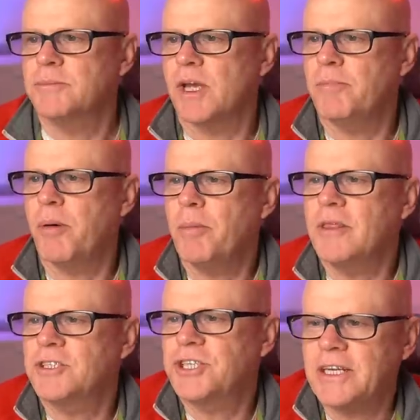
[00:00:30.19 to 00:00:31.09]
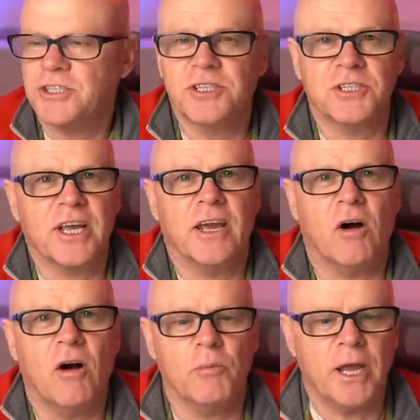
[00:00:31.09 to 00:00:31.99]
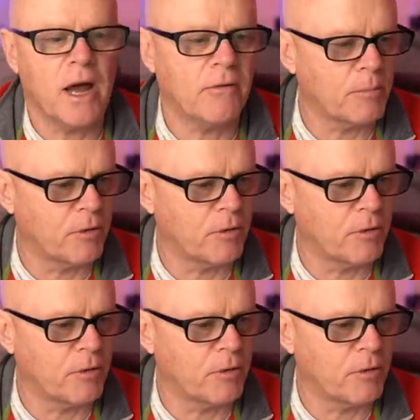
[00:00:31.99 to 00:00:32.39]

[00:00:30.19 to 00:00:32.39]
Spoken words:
So pop in the chat just to say hi. We are on